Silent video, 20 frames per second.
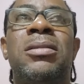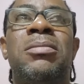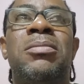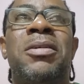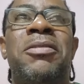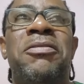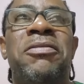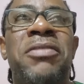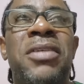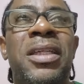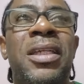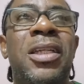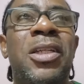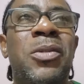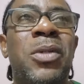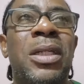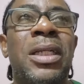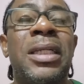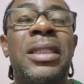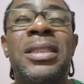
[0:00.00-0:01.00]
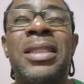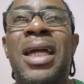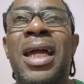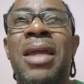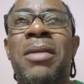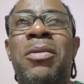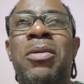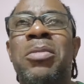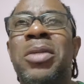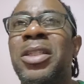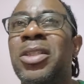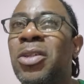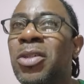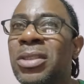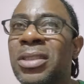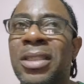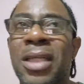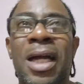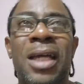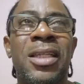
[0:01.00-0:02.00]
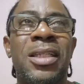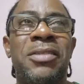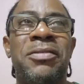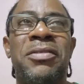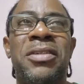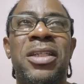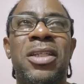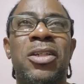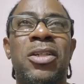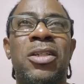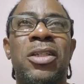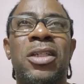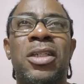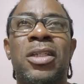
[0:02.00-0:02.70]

I feel it one of the time when I just start this video.